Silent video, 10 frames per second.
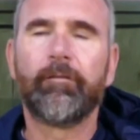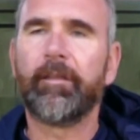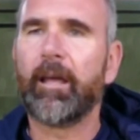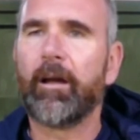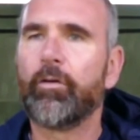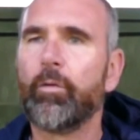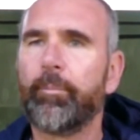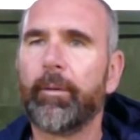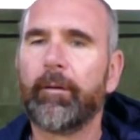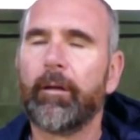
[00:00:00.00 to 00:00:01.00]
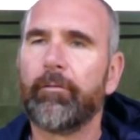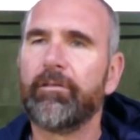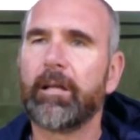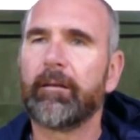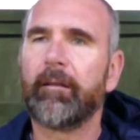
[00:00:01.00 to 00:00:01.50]
the young group and the
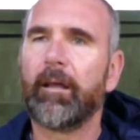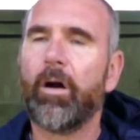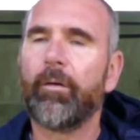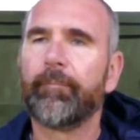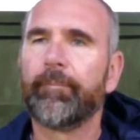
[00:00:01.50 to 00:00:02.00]
result that they got.